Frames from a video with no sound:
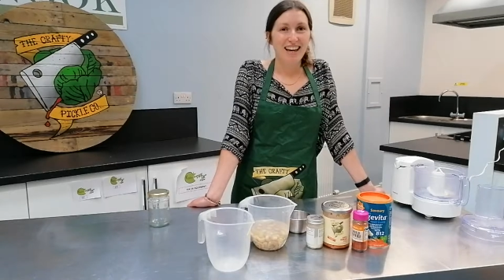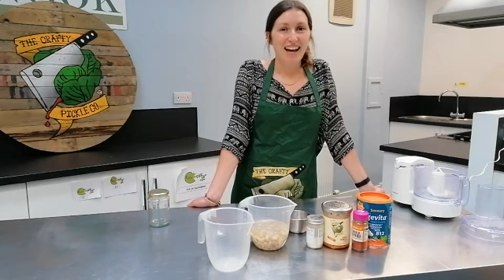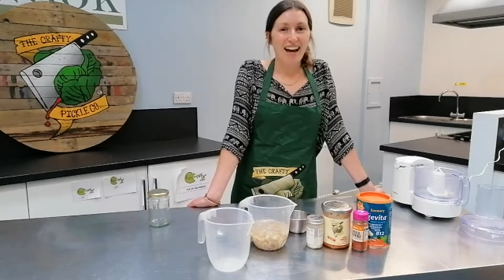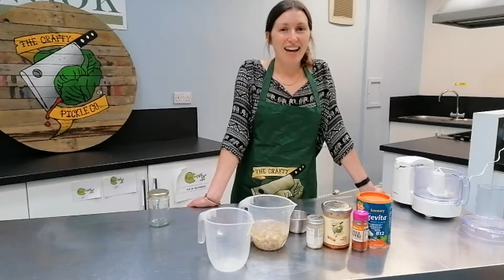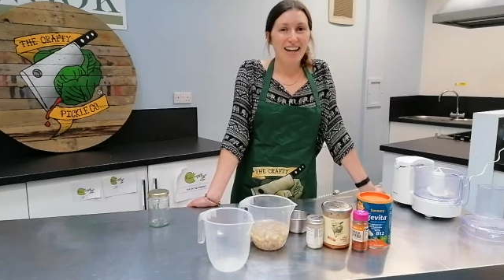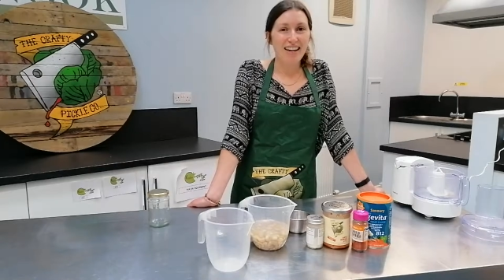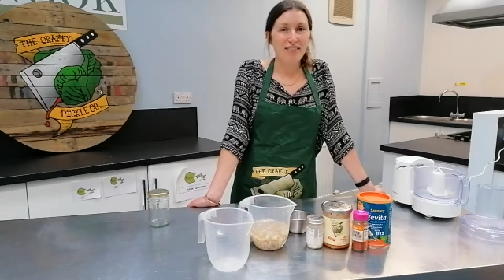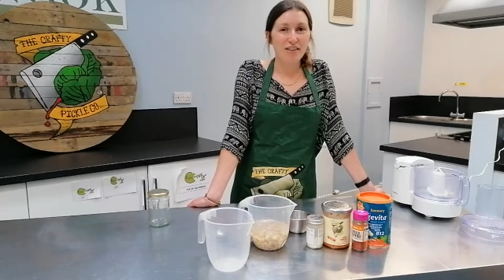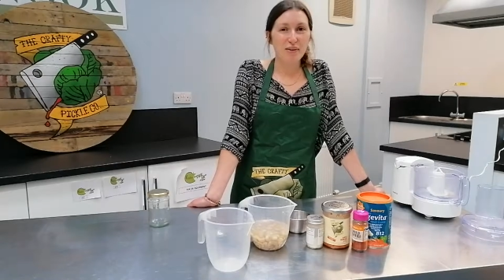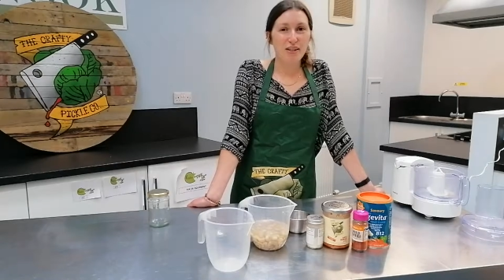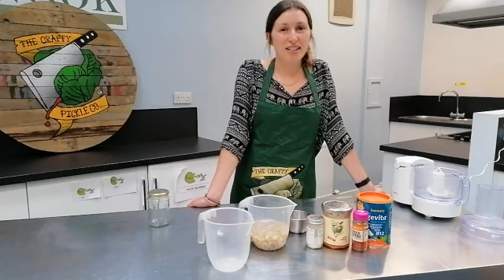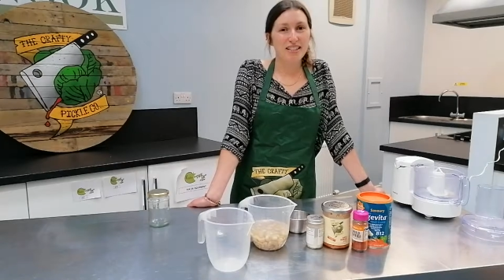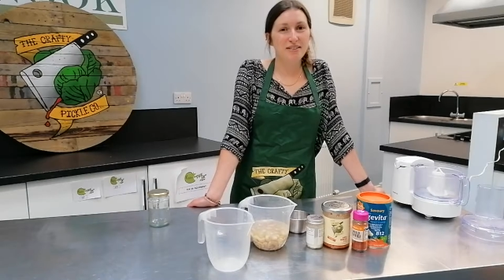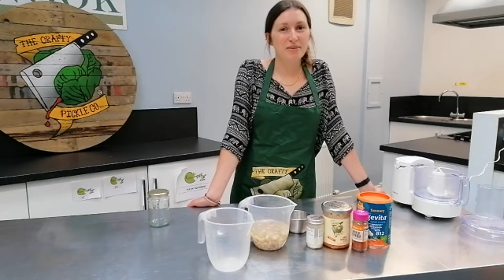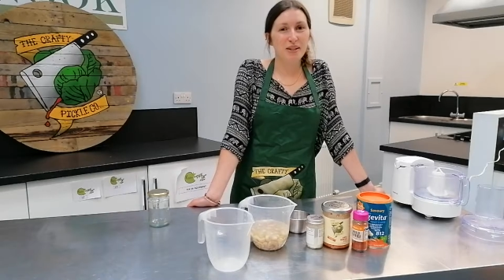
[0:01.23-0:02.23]
Hi
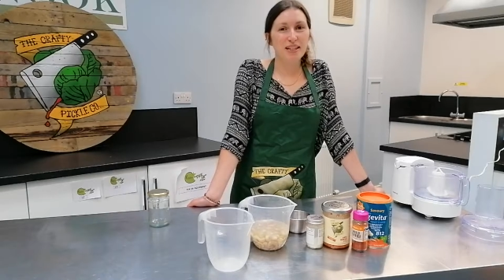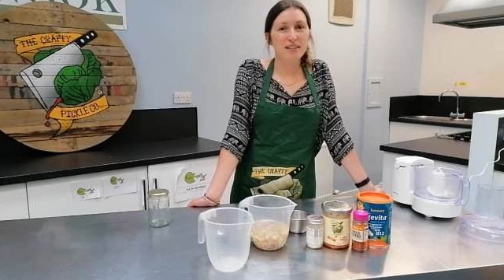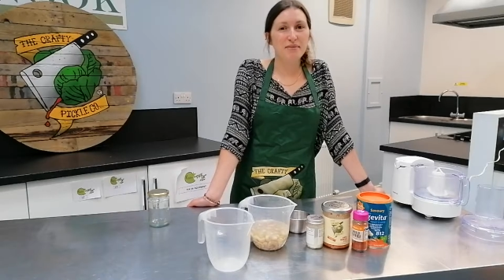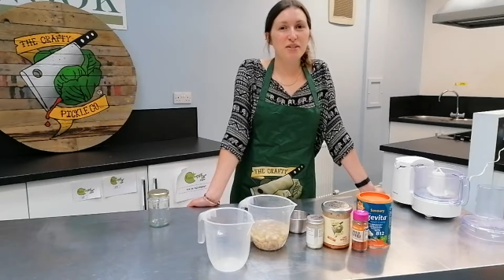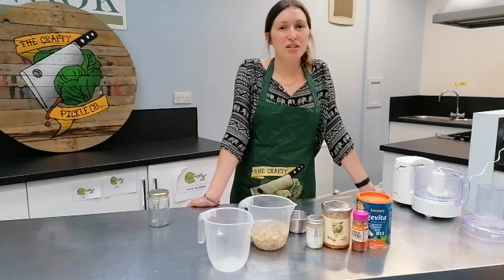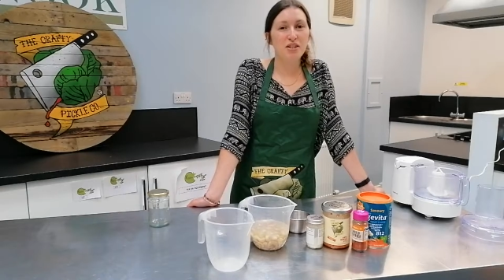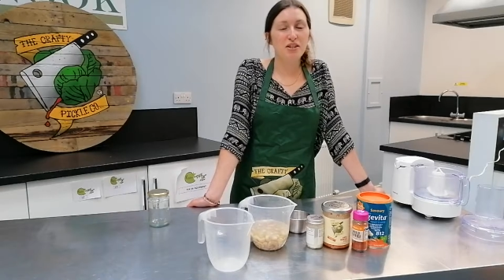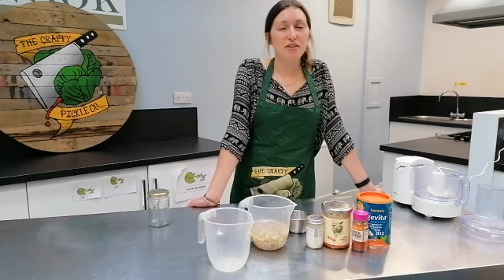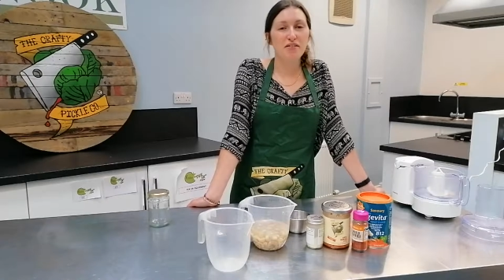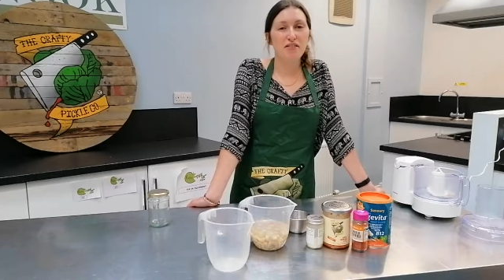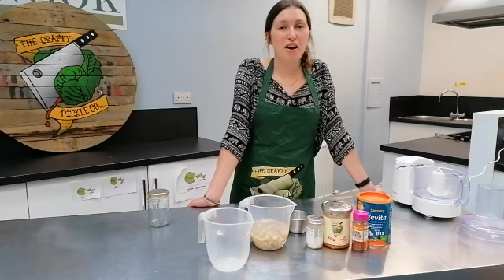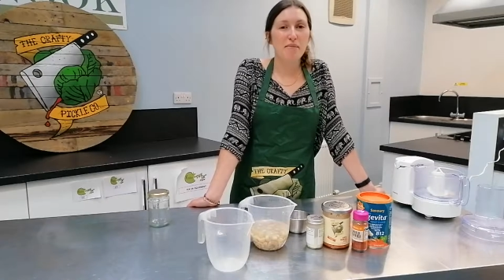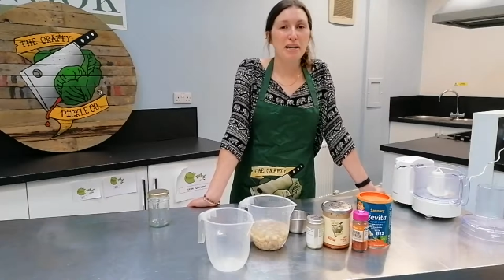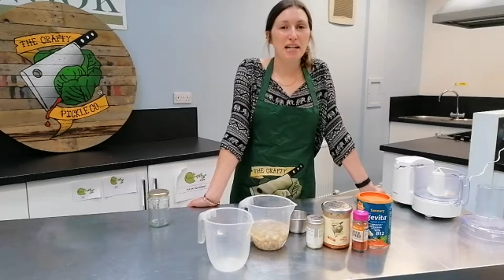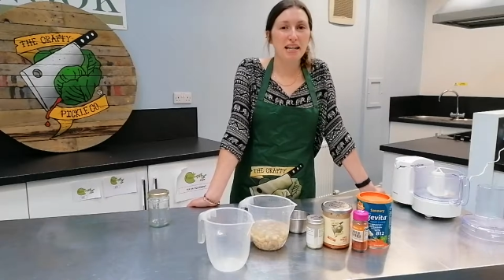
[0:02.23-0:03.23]
everyone, welcome to
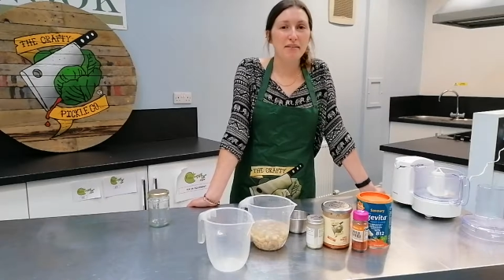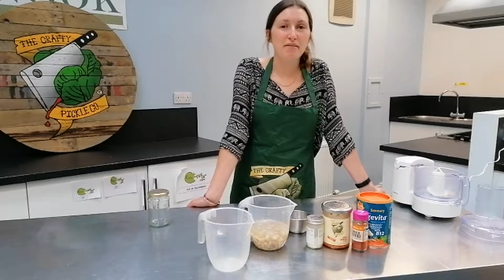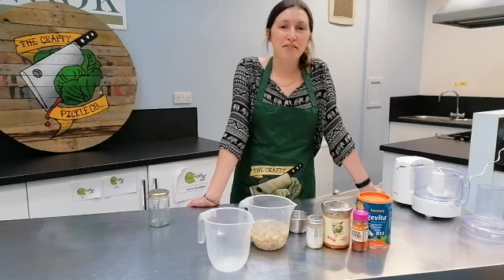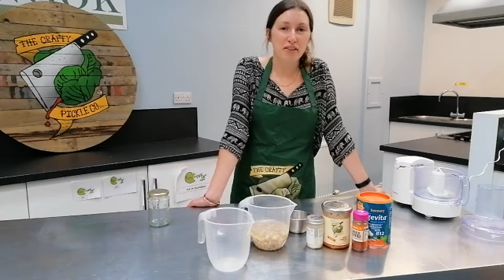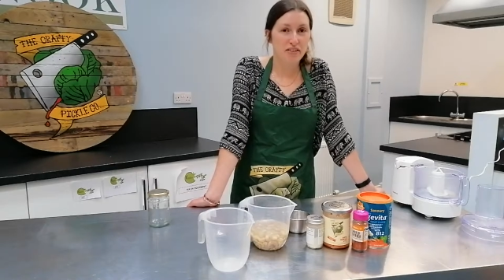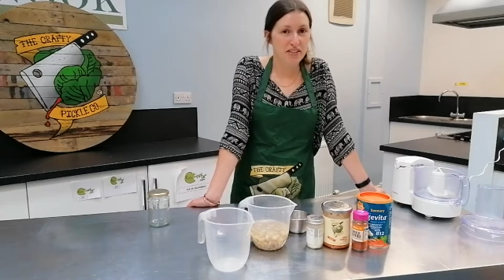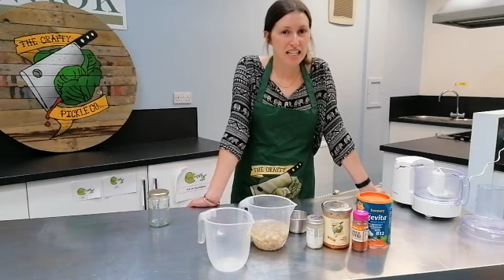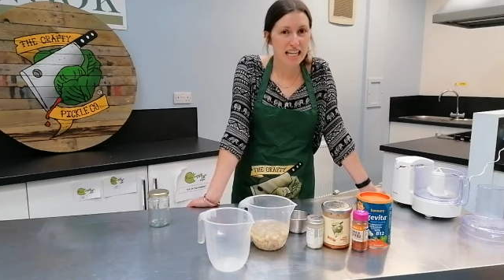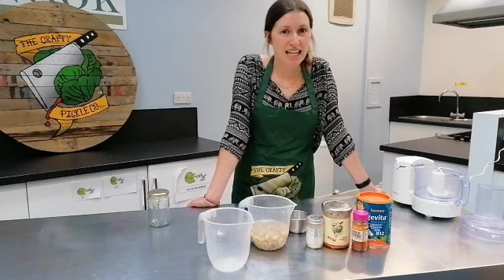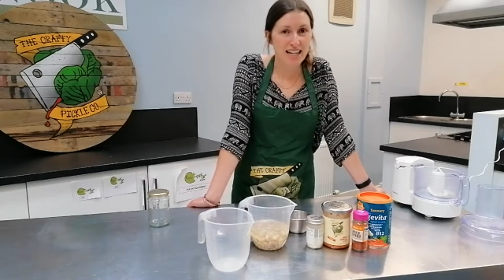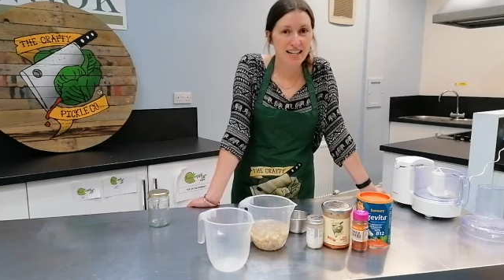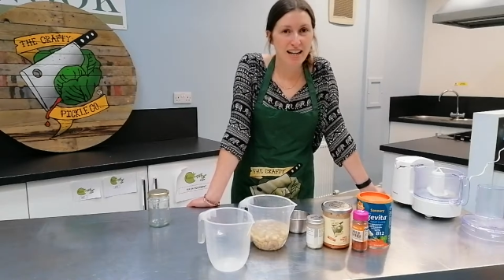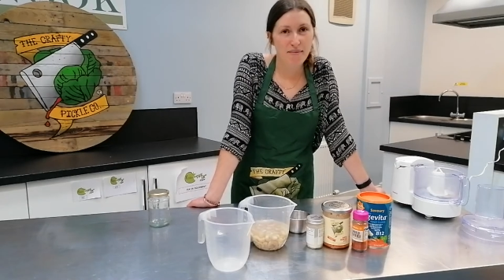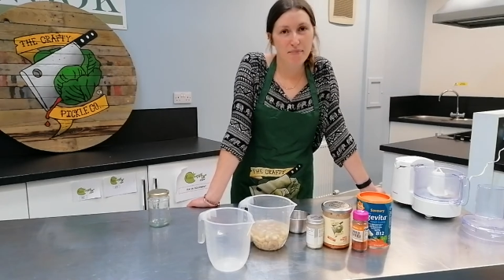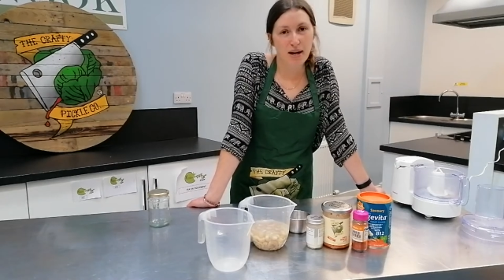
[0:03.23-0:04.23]
Ferment in
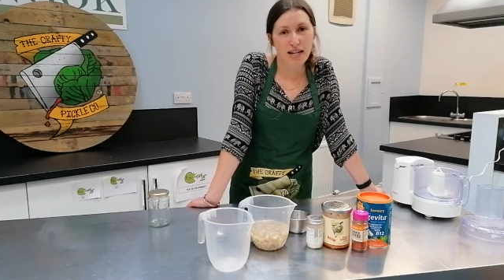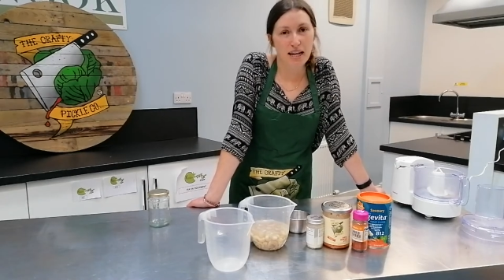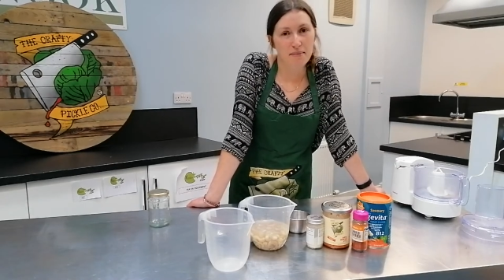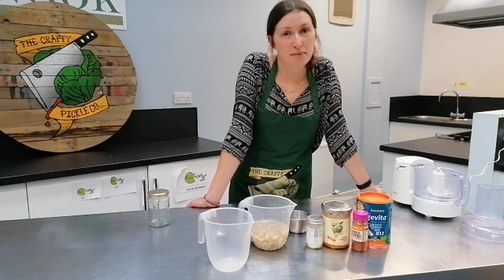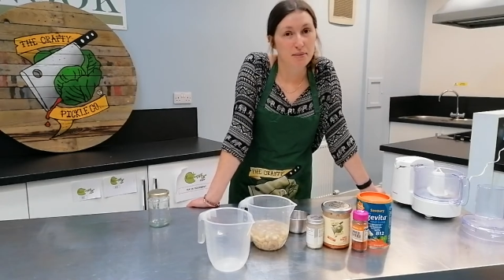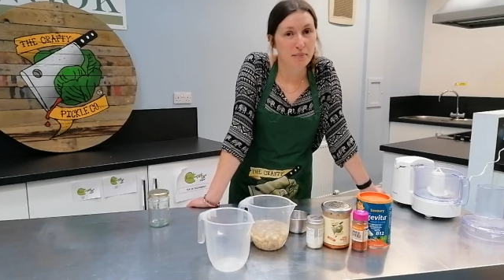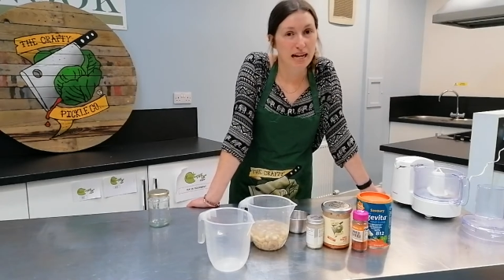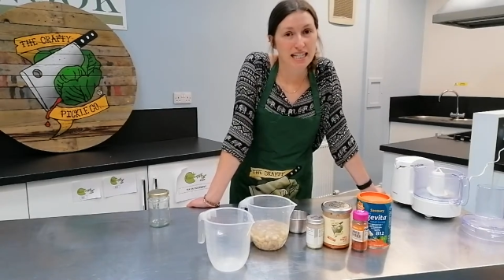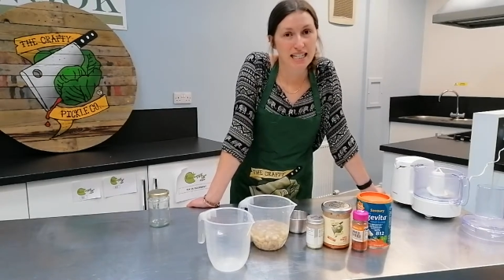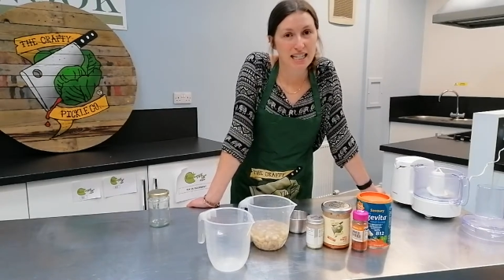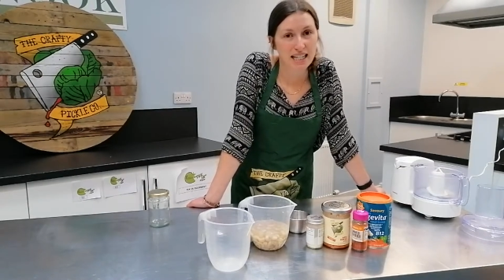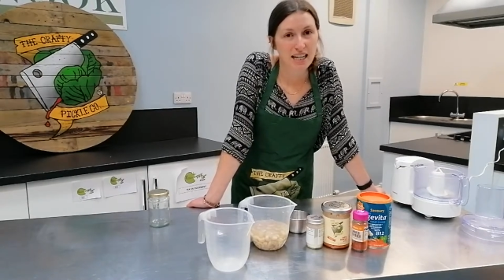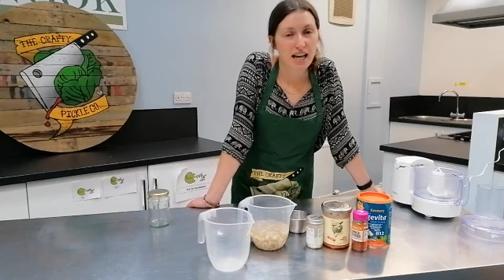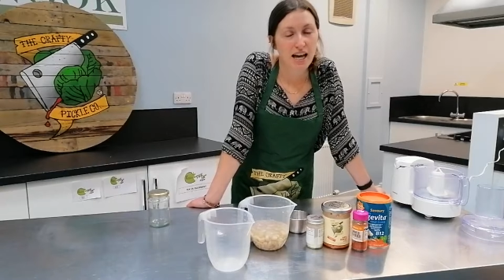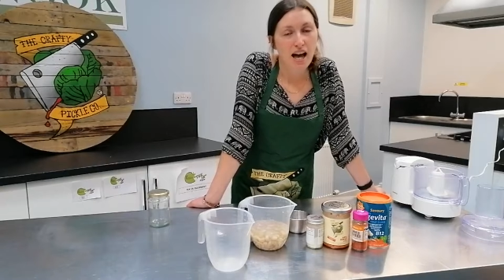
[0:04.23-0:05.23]
15. My name is
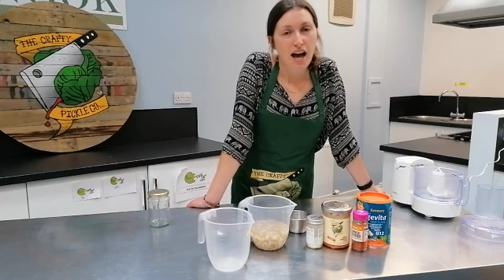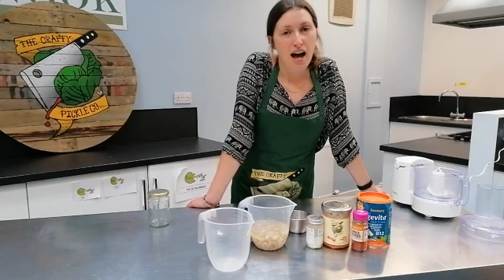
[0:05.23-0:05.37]
Maddie.